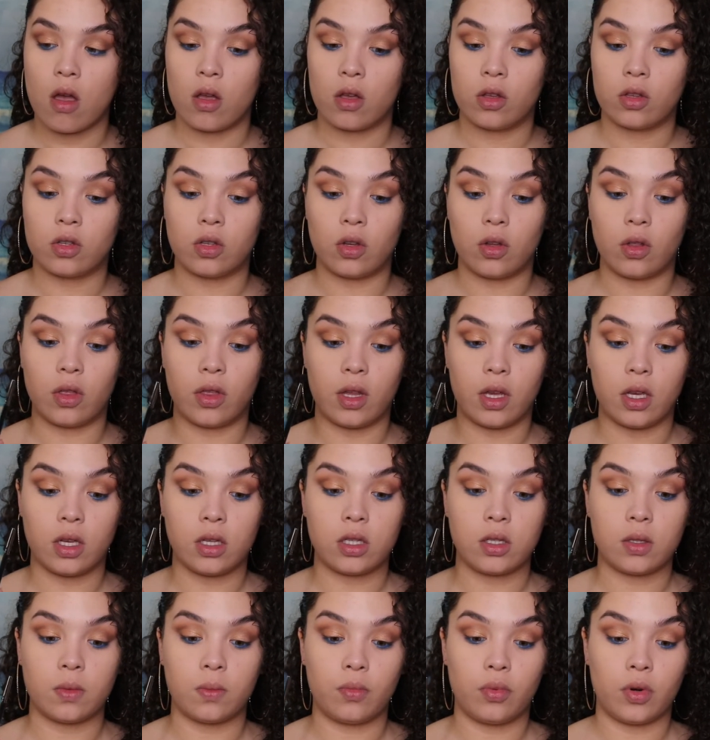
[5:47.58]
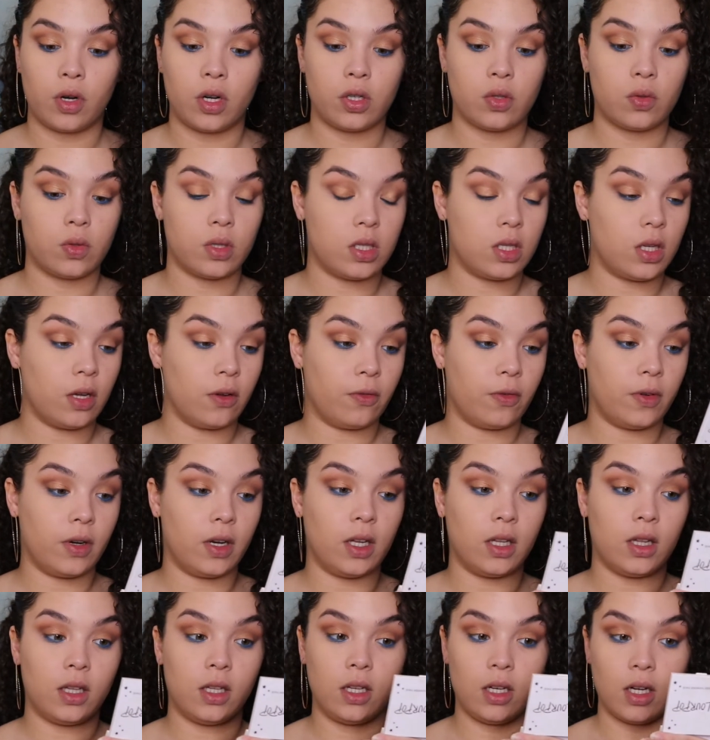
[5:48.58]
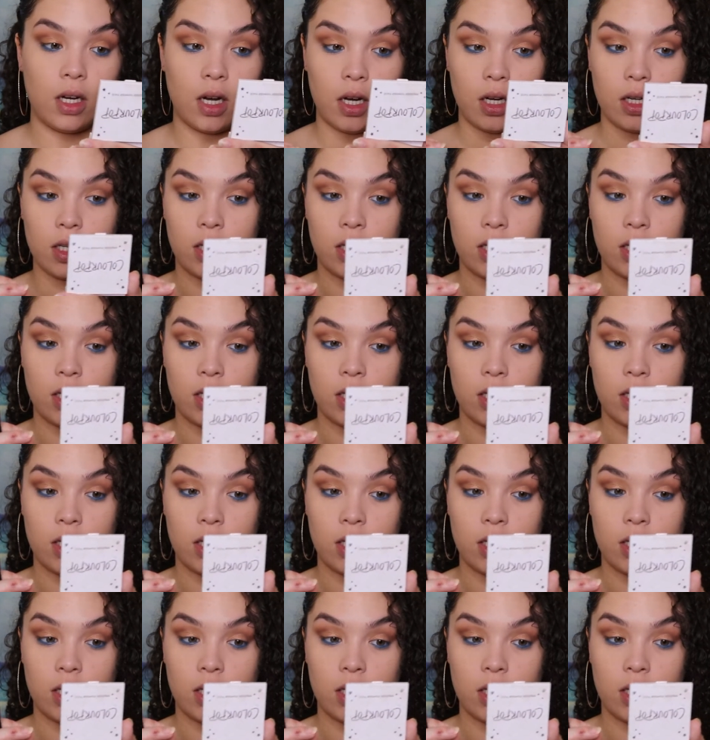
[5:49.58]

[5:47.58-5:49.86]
So this brush was definitely not